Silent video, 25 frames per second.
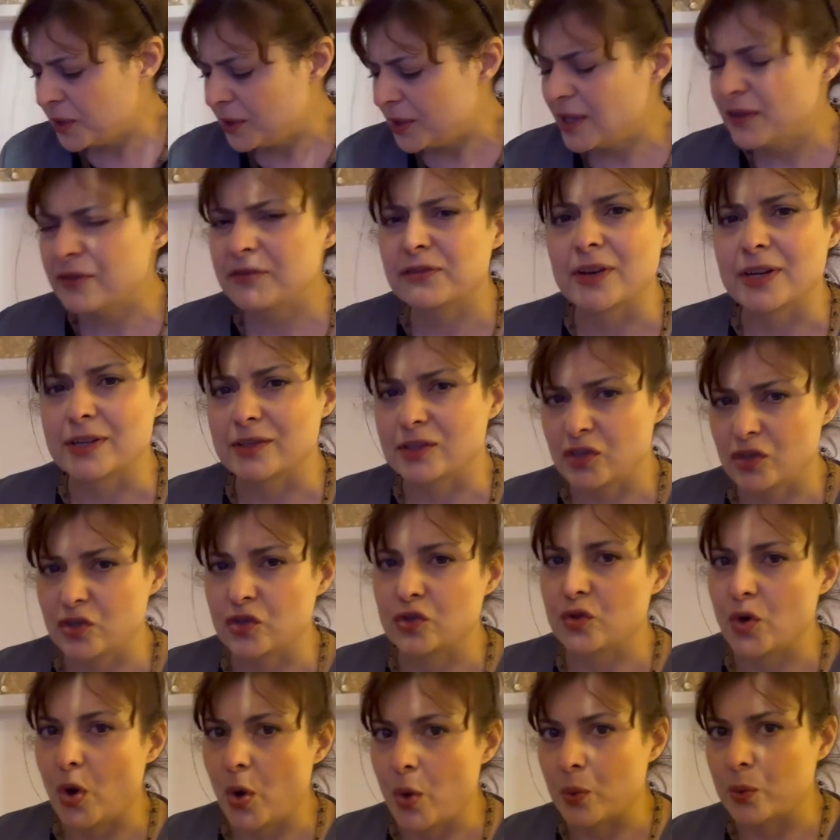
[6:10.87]
different
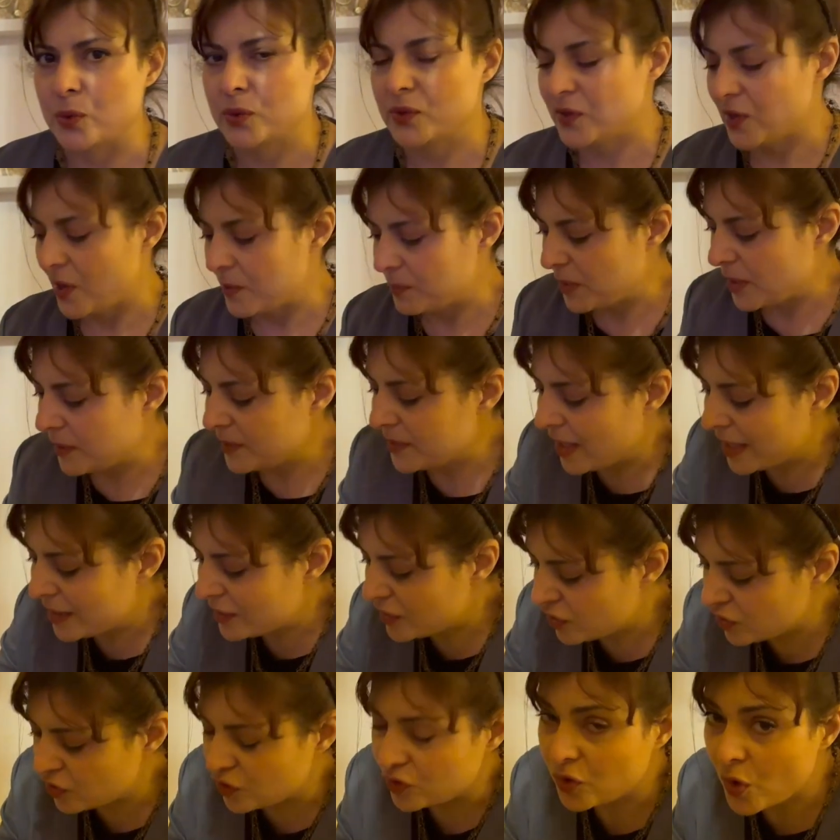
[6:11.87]
strokes. Sometimes I
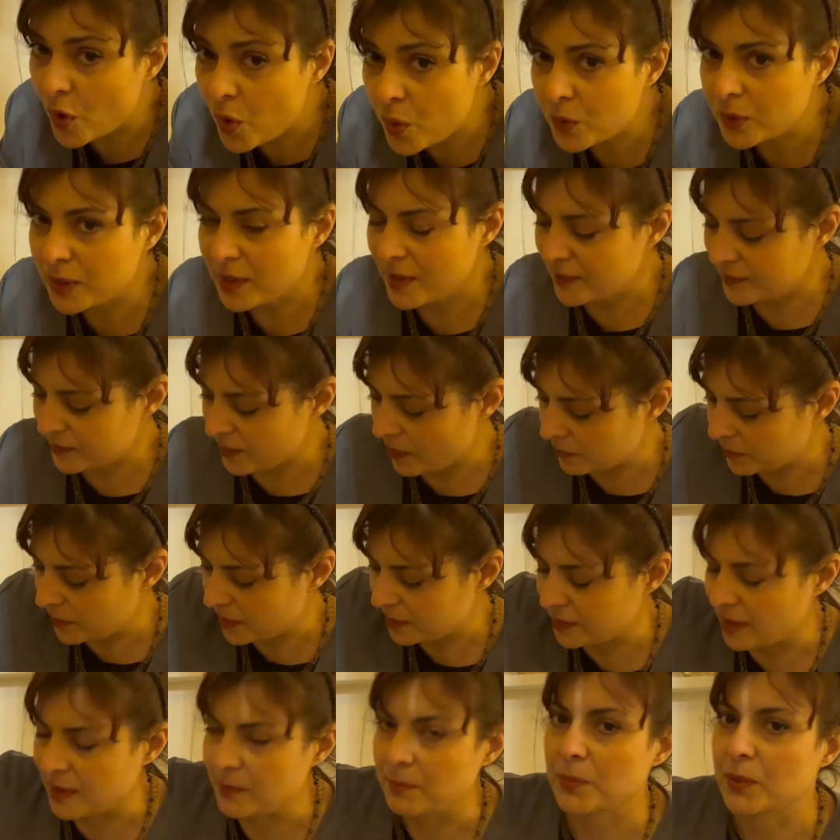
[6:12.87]
stroke it, sometimes
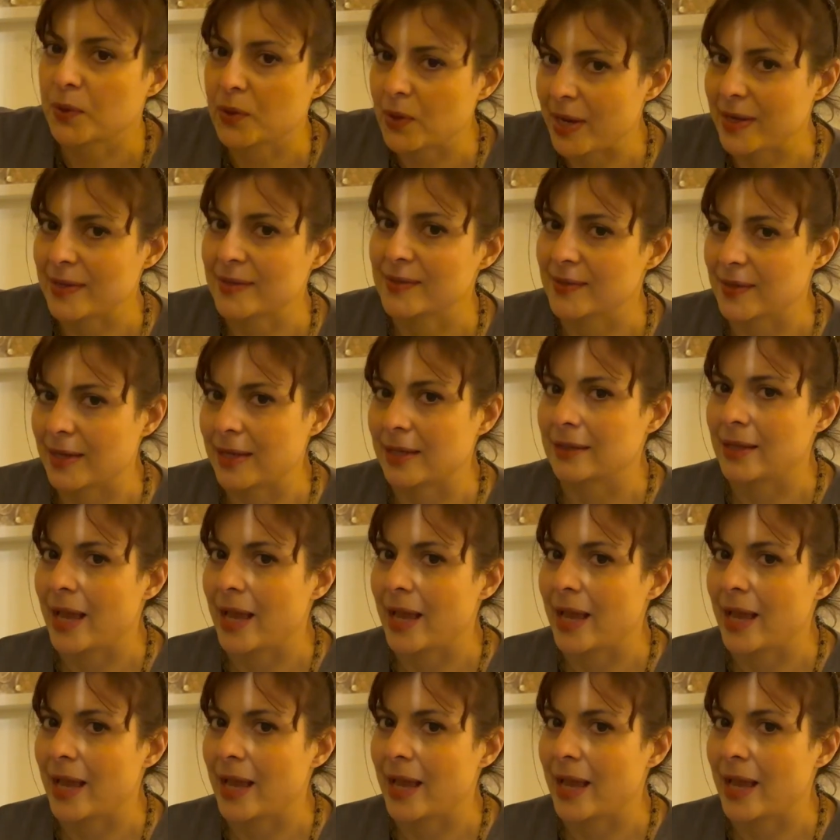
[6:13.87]
I press it.